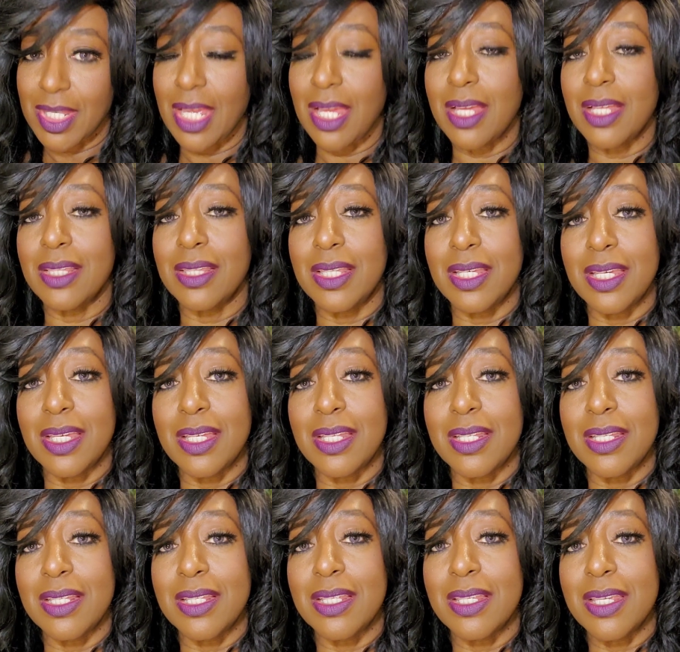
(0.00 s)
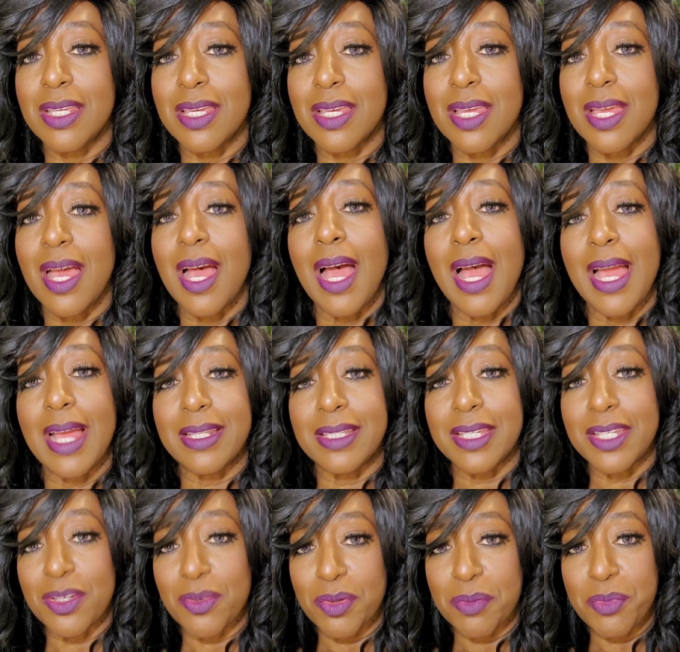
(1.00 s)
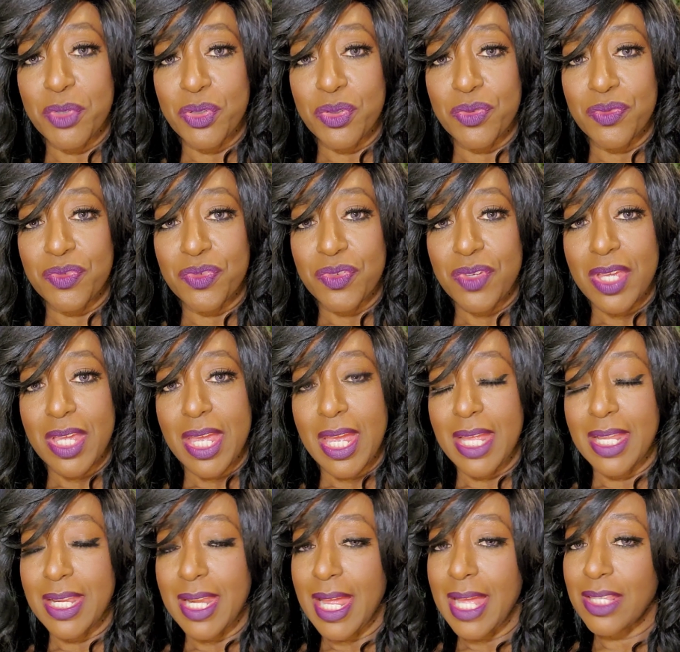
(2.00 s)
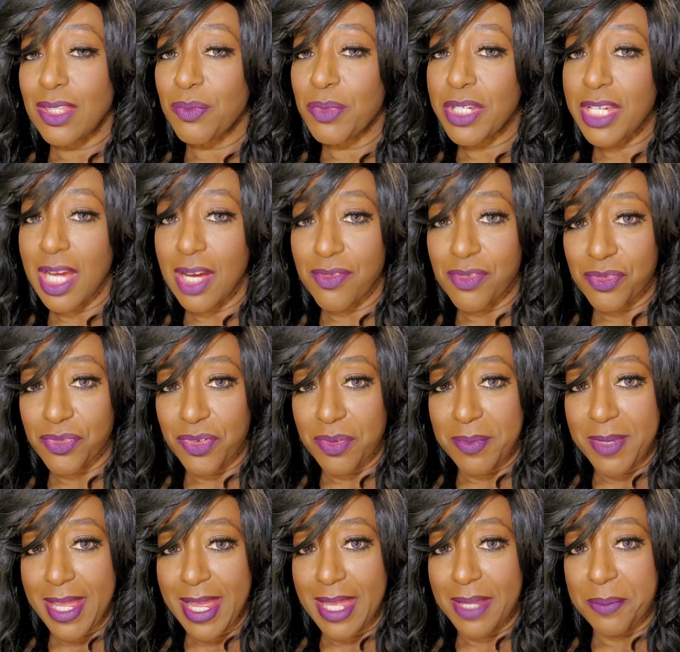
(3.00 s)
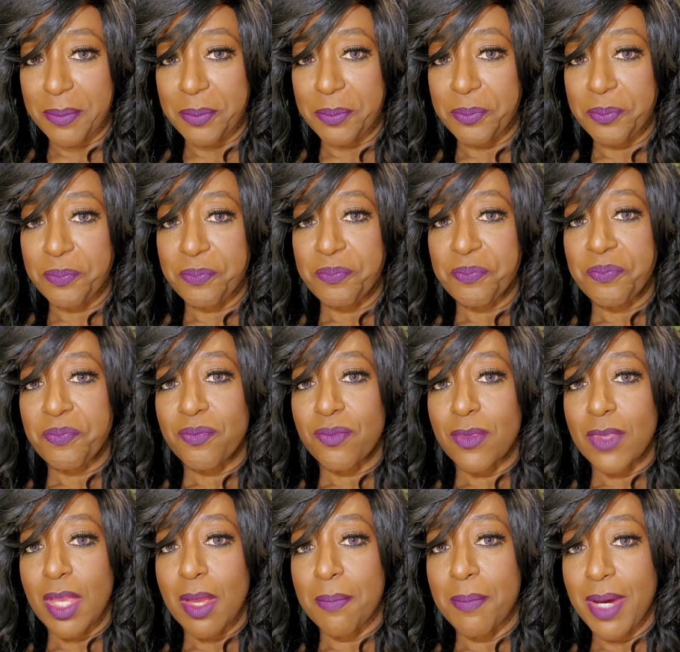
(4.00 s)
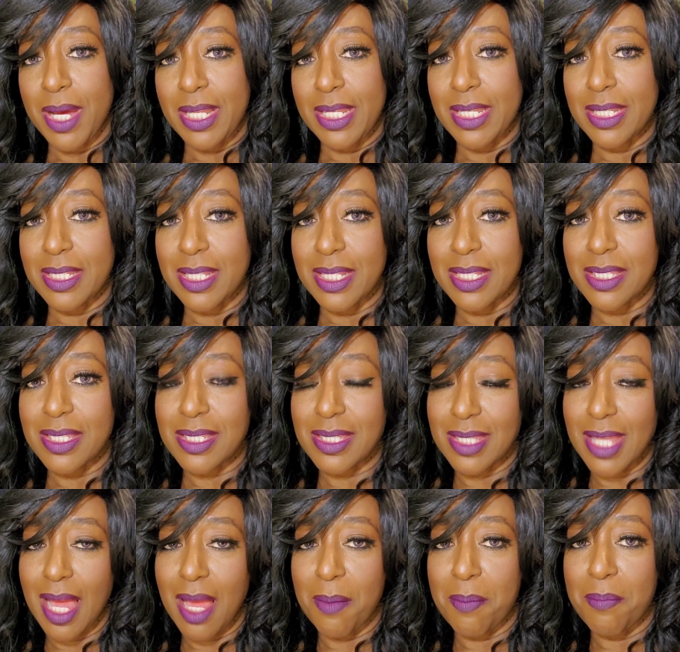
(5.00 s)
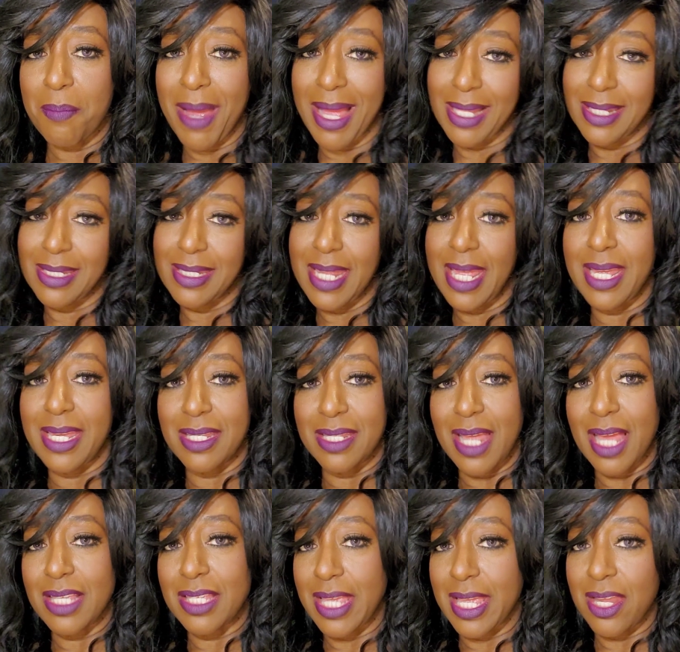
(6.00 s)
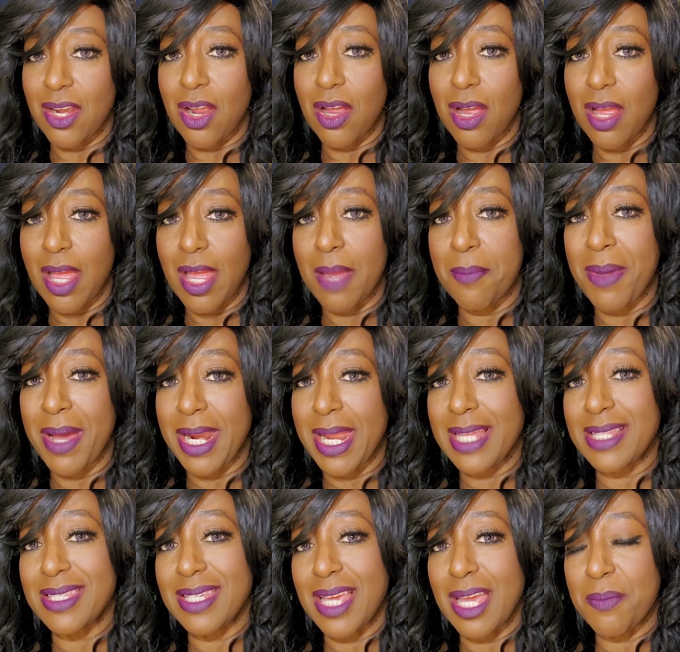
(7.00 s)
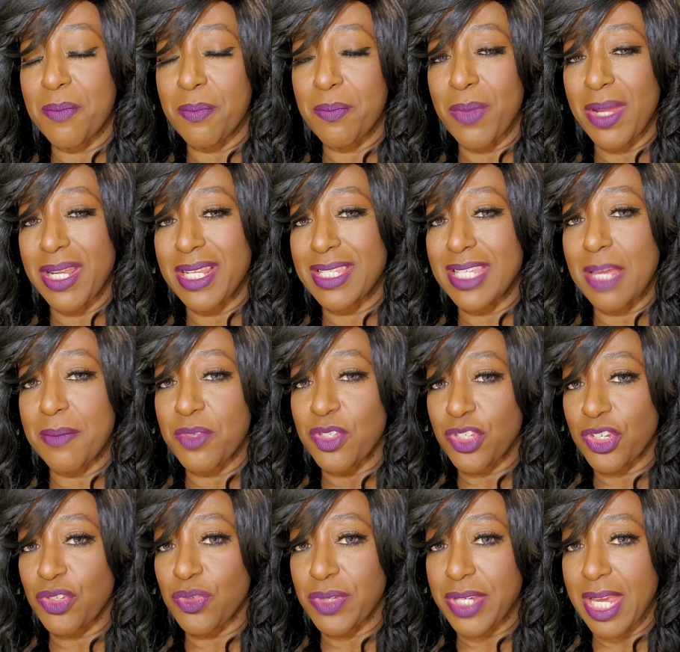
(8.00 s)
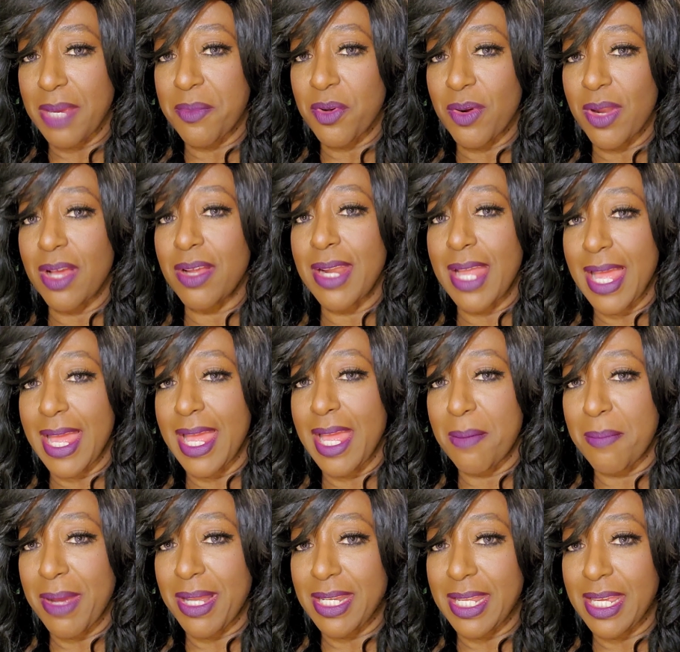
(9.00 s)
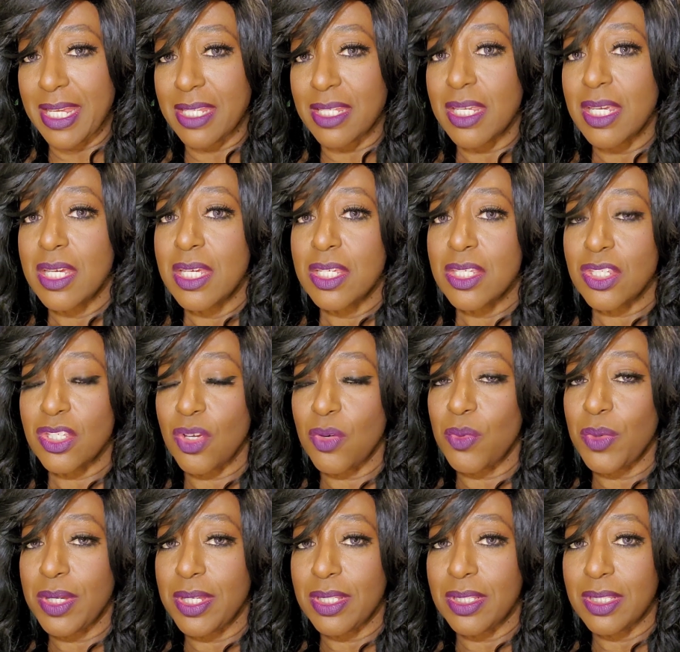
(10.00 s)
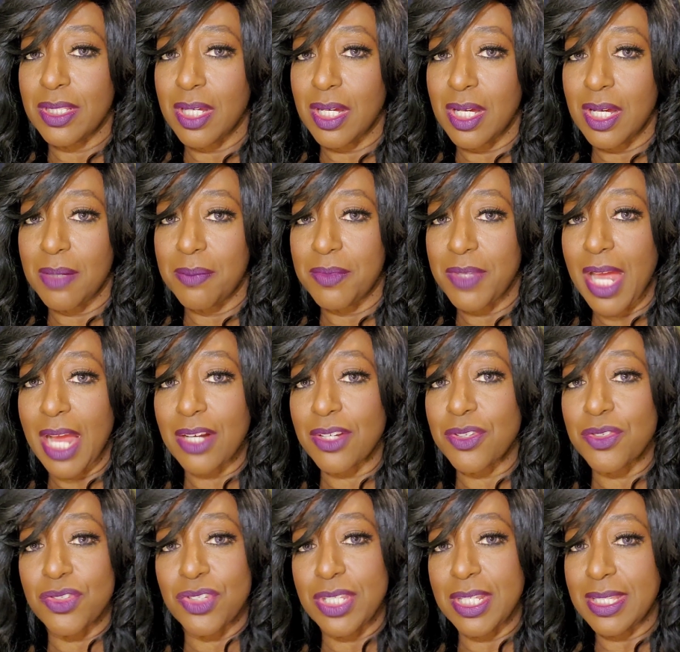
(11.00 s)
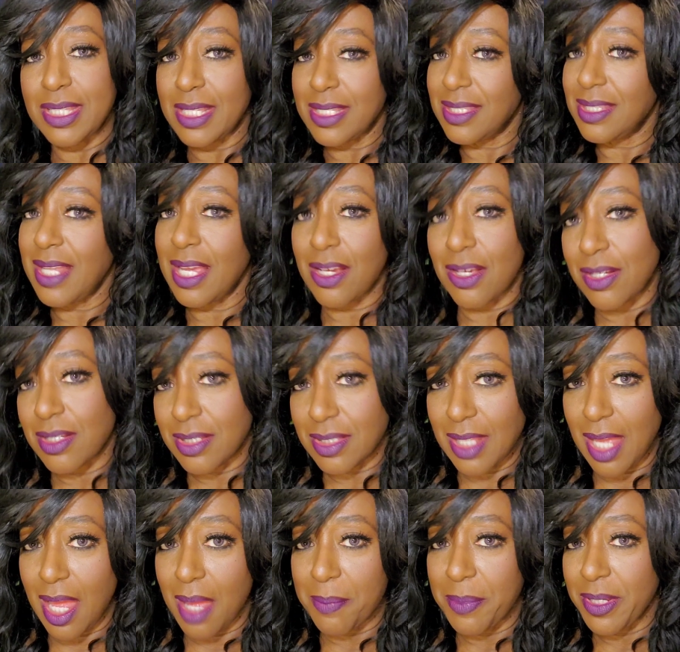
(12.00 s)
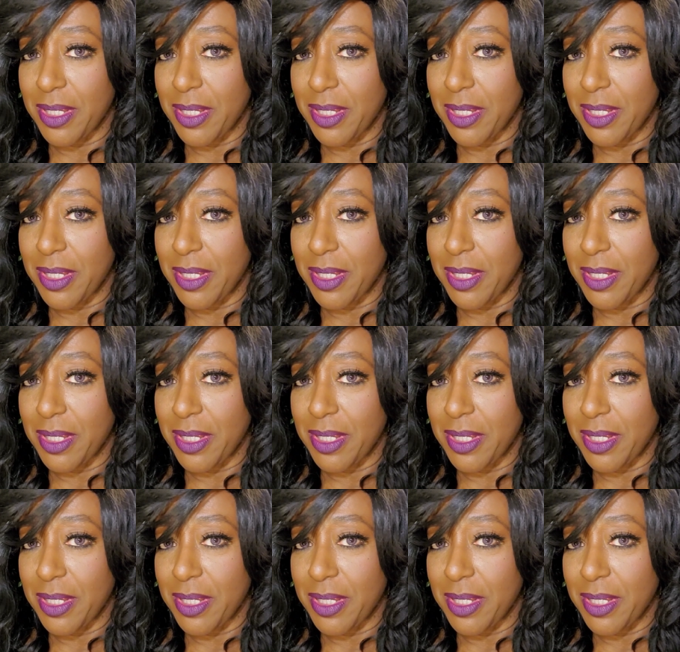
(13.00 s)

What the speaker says: and then I had to get it removed, and I had to recover from that. But it didn't stop my date. By the time the surgery came around, I had my date. So the doctor said that's not gonna stop,